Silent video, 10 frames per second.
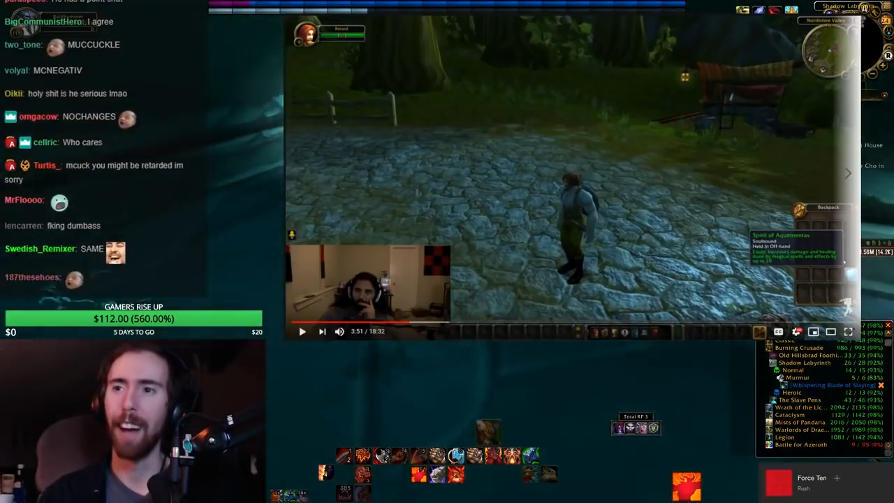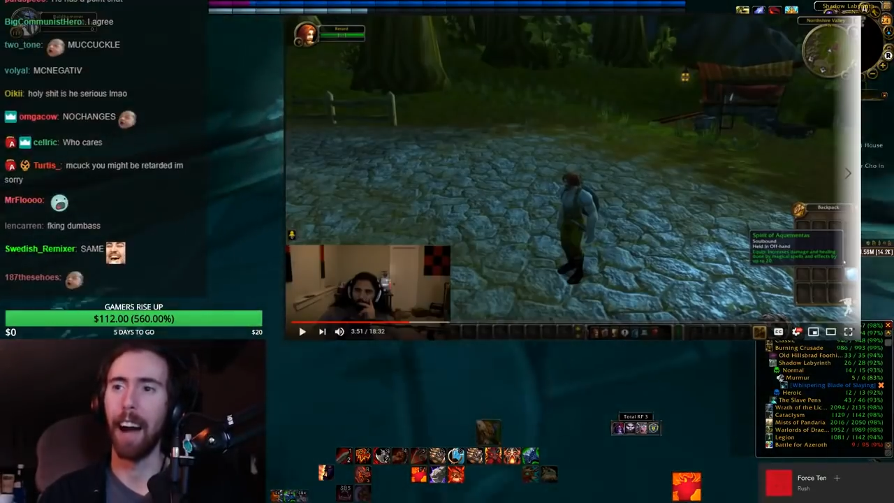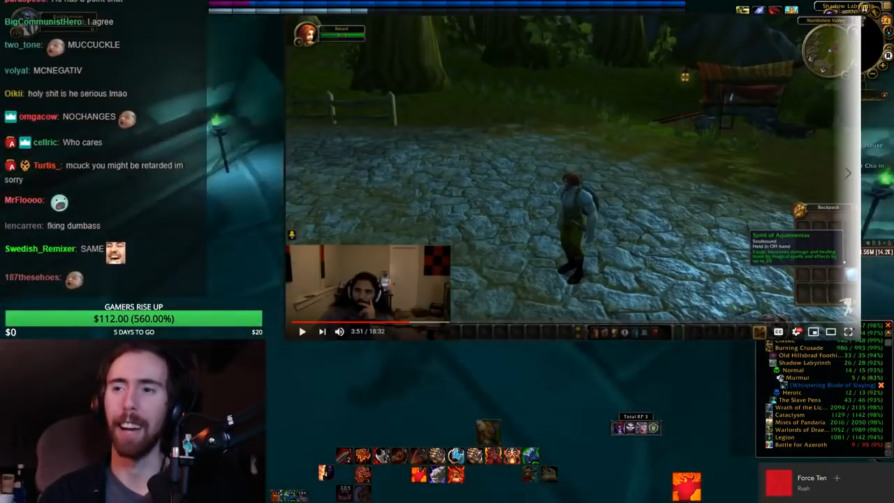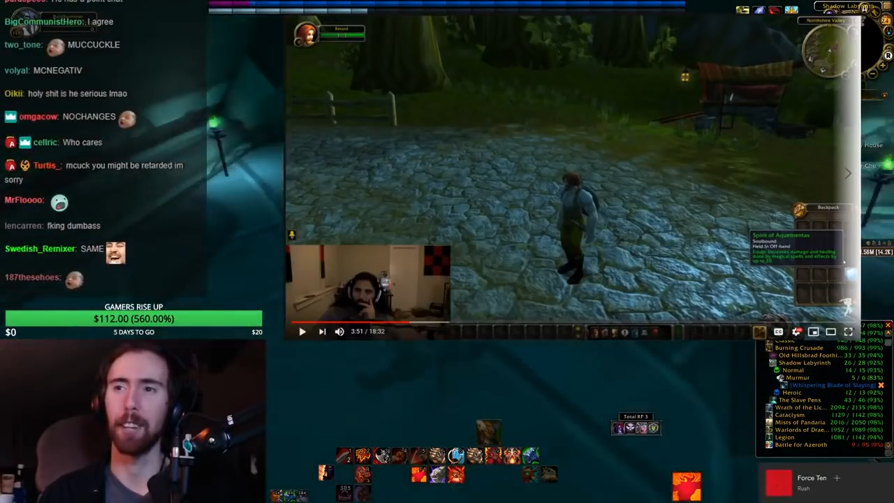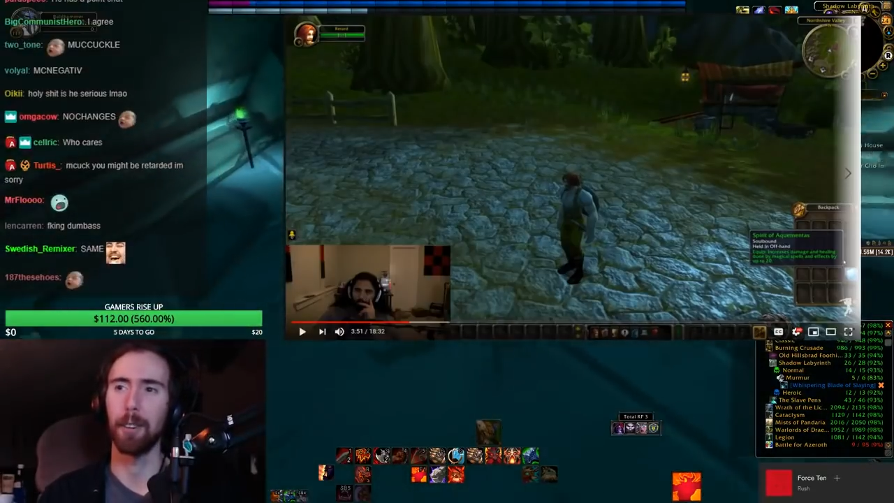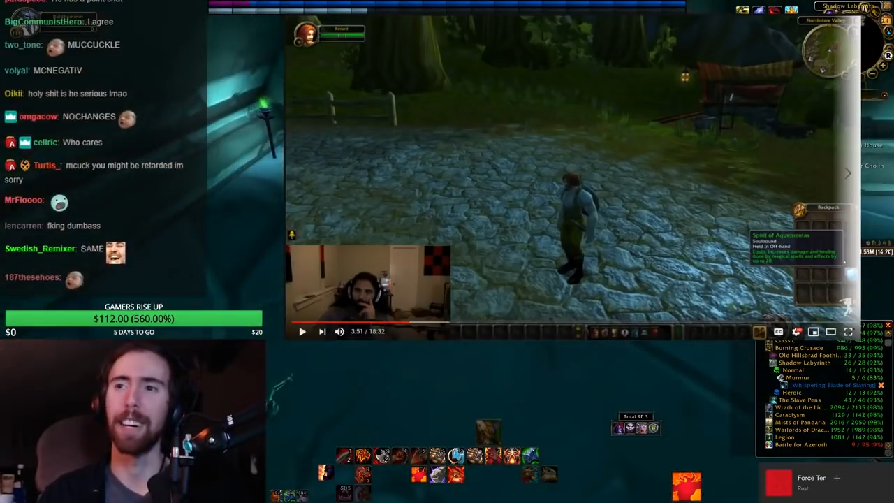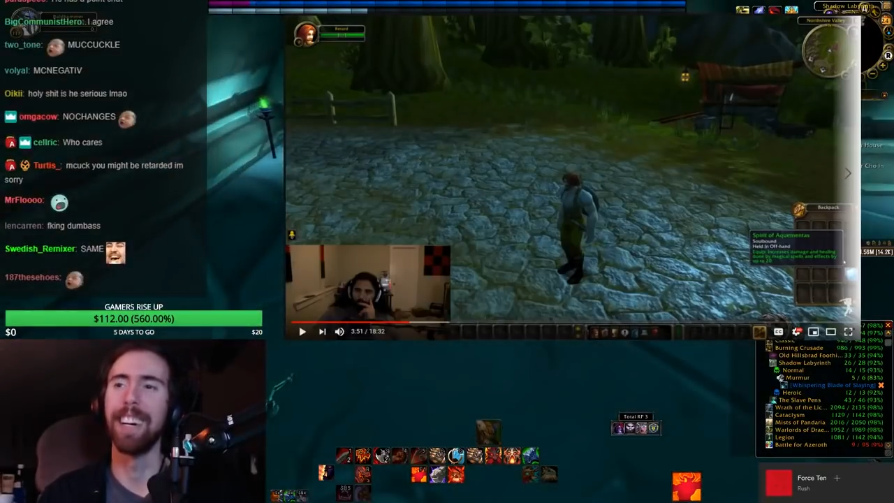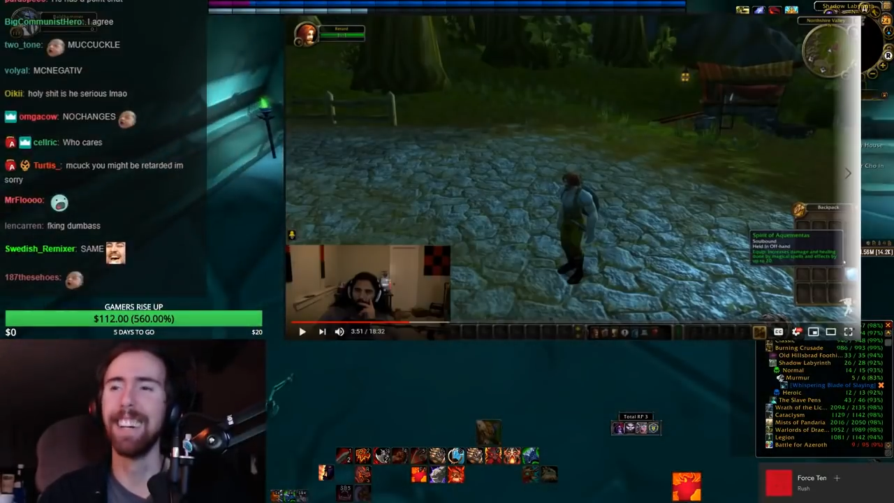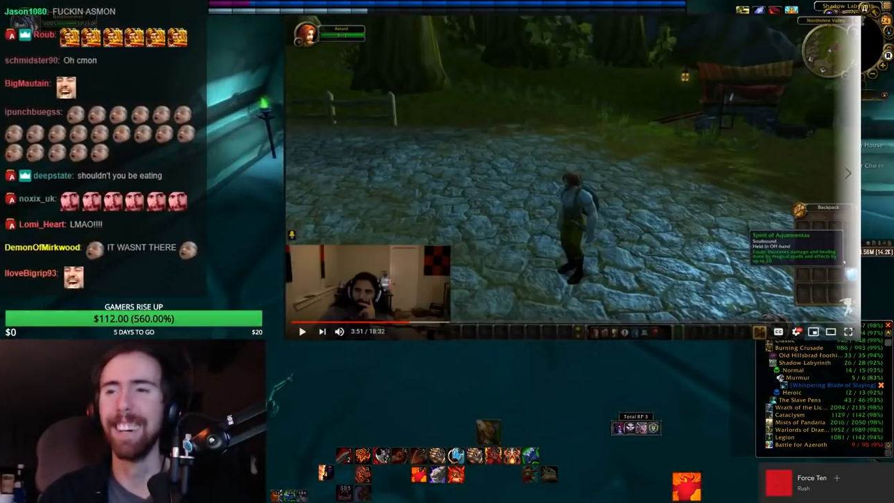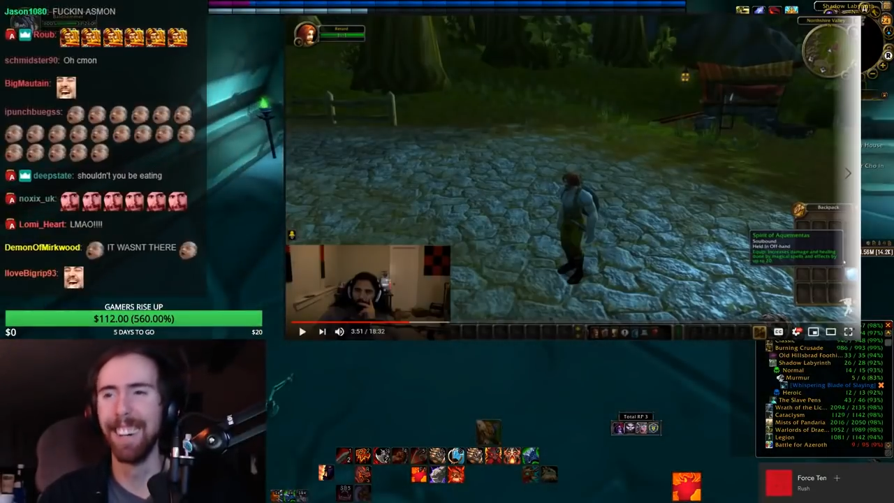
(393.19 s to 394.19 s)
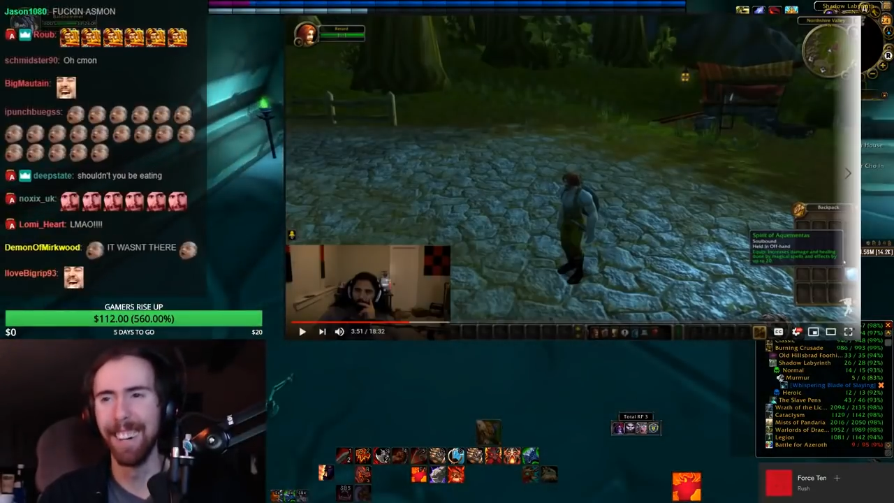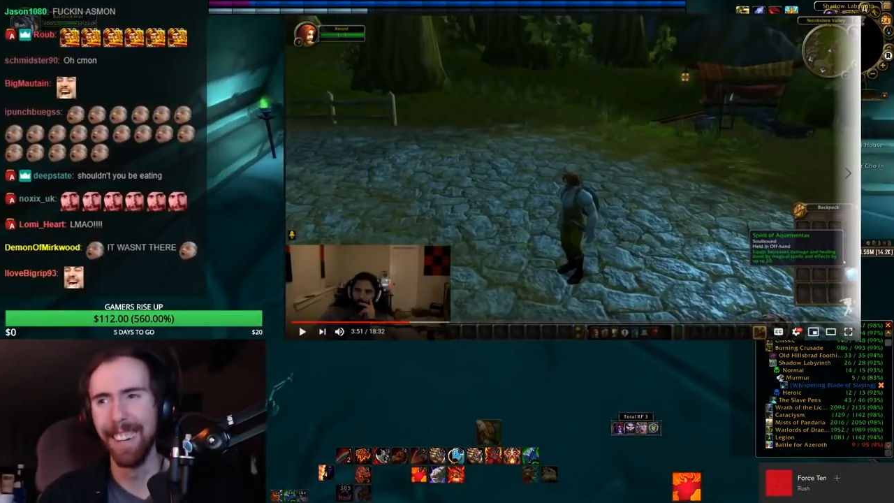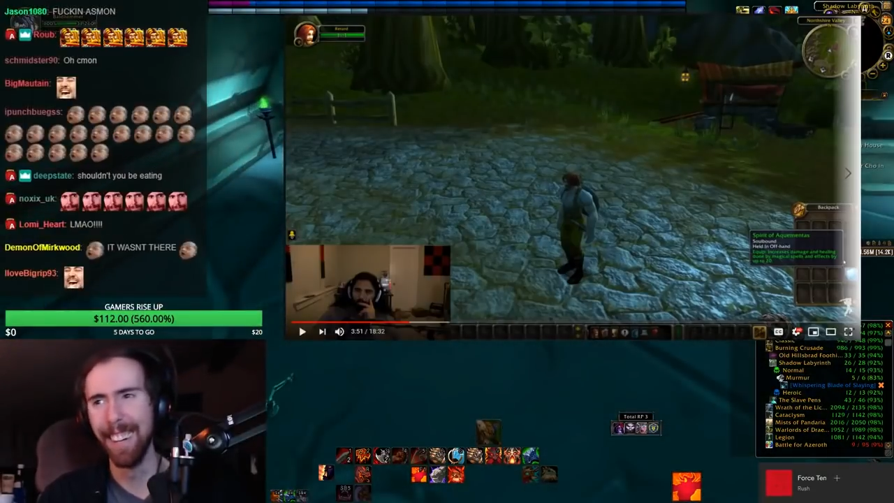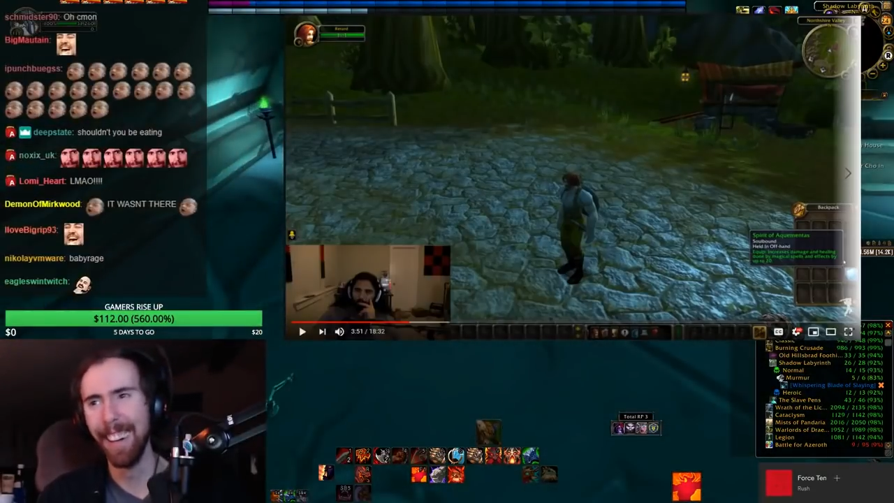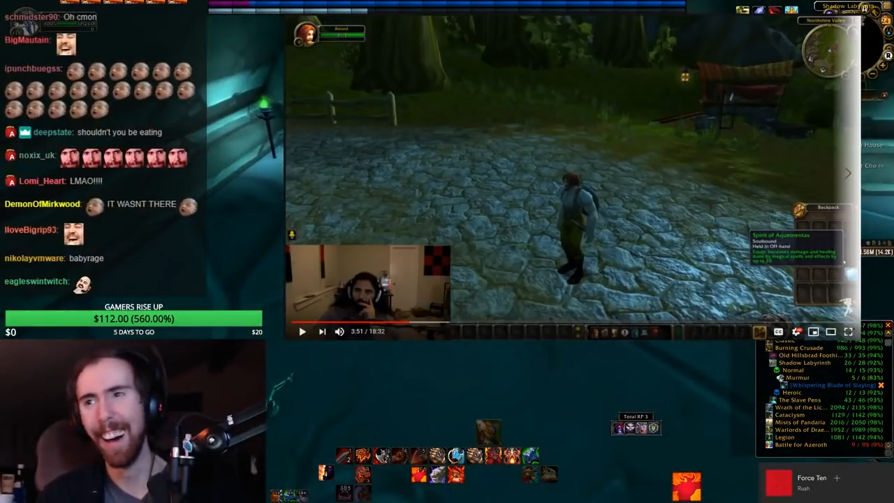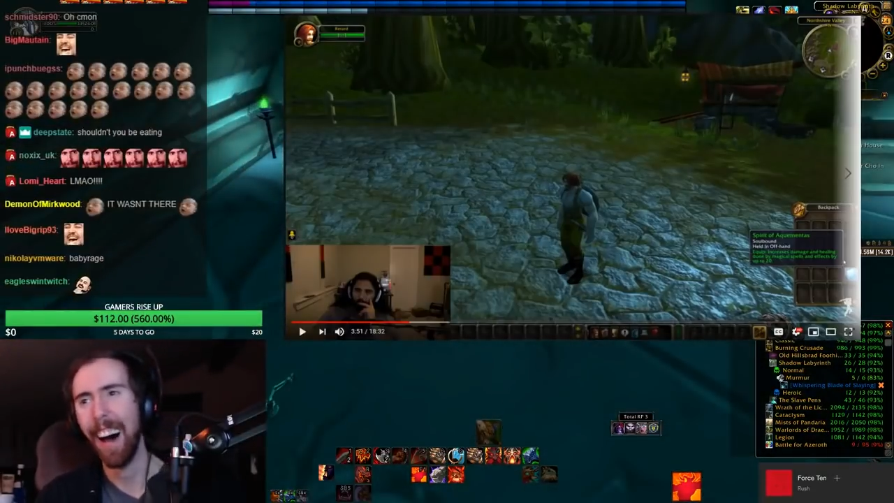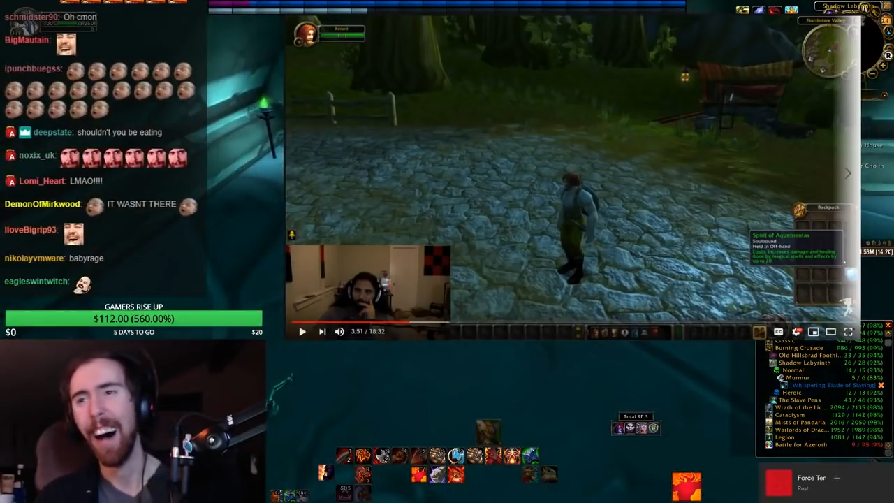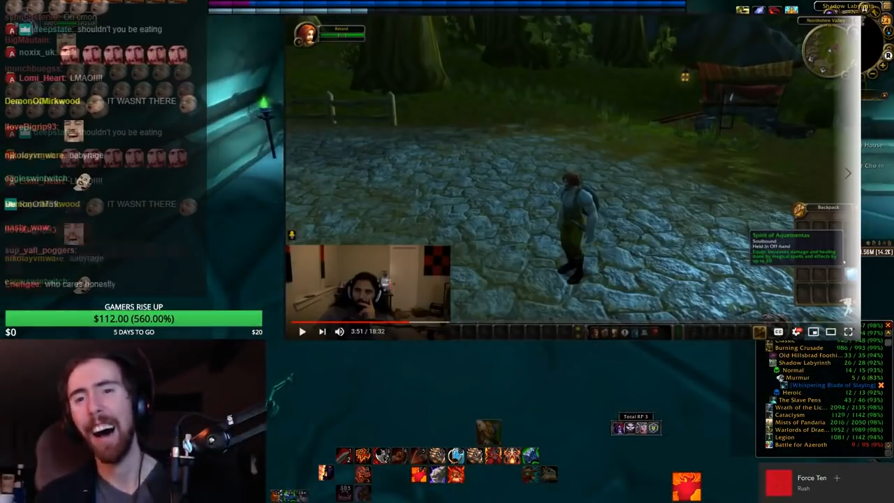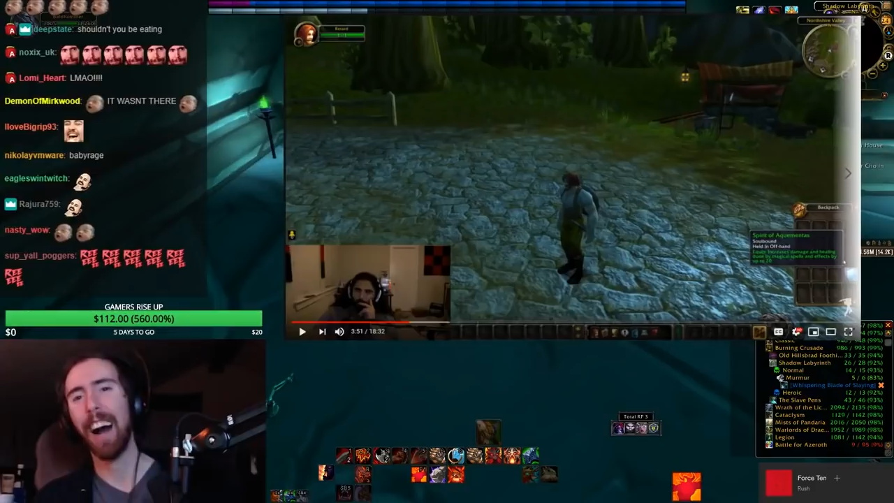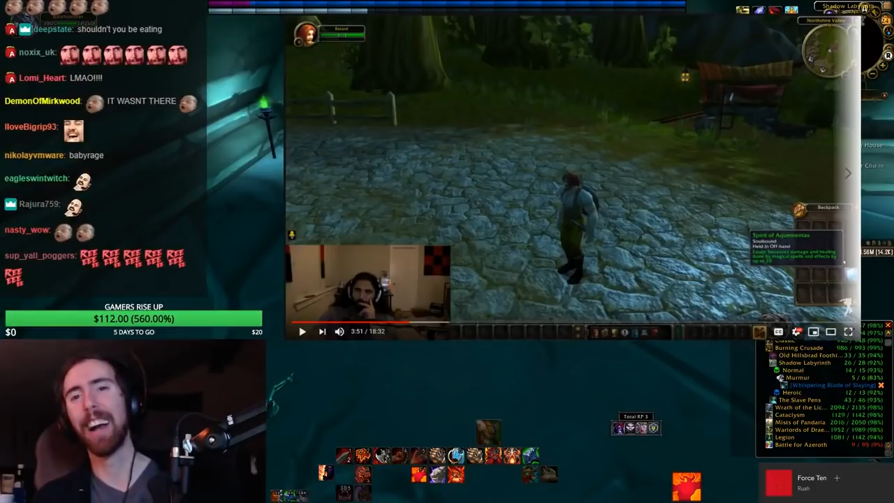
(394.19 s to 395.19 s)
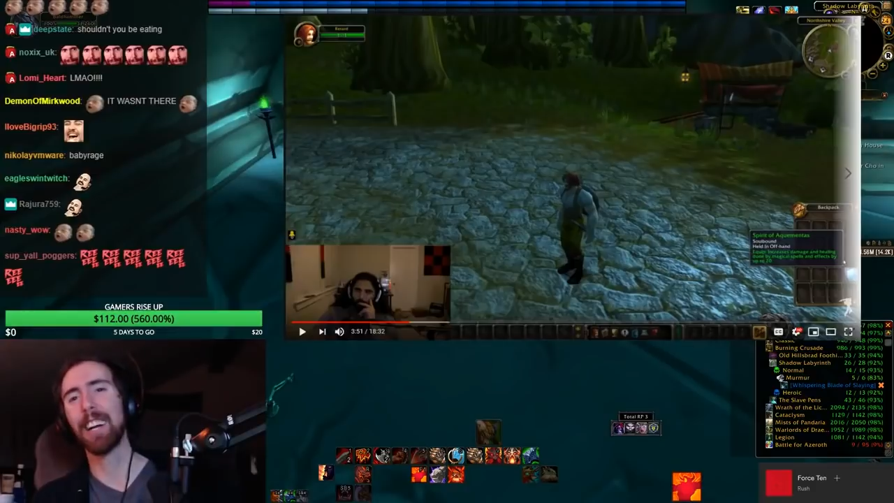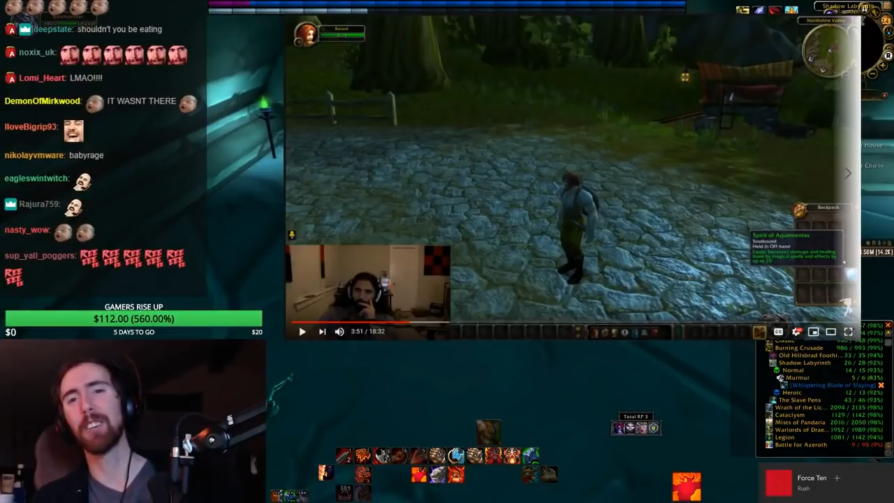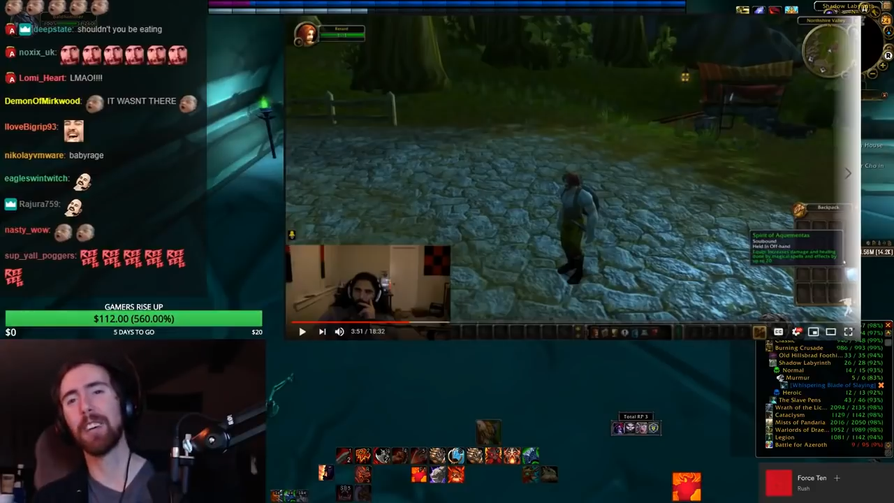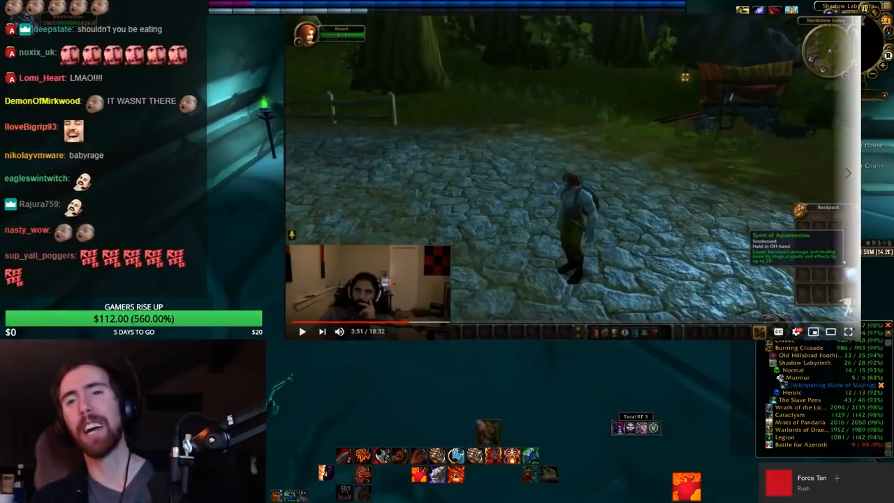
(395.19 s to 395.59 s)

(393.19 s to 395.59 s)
I agree. I agree.